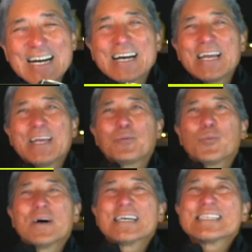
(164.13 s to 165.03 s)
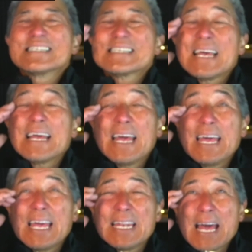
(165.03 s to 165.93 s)
It was
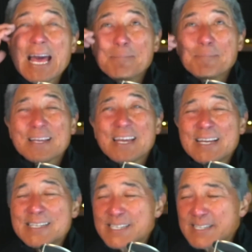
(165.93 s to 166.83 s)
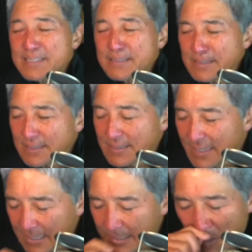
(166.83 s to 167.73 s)
an application
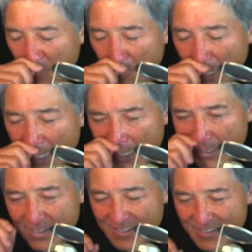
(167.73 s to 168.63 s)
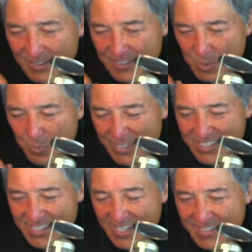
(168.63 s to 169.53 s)
that combined
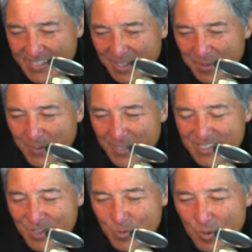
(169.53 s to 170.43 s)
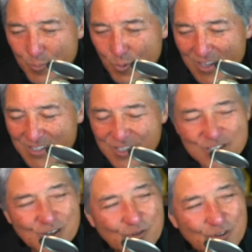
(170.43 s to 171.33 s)
spreadsheet, database, and word
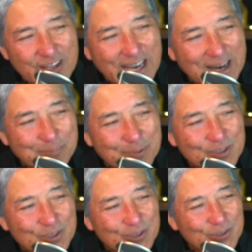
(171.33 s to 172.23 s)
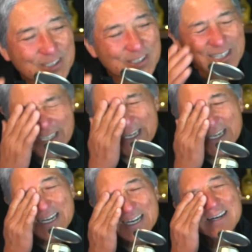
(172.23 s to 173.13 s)
processor for the Apple II.
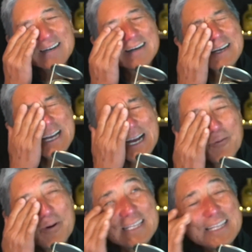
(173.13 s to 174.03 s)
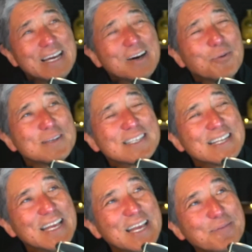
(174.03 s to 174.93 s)
God, what the hell was the
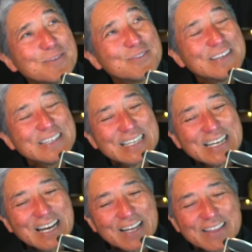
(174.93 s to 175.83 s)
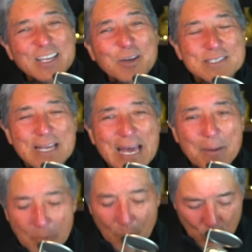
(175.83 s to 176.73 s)
name of it? I think it was
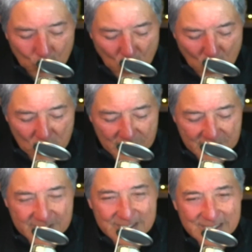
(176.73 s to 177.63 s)
Apple Works.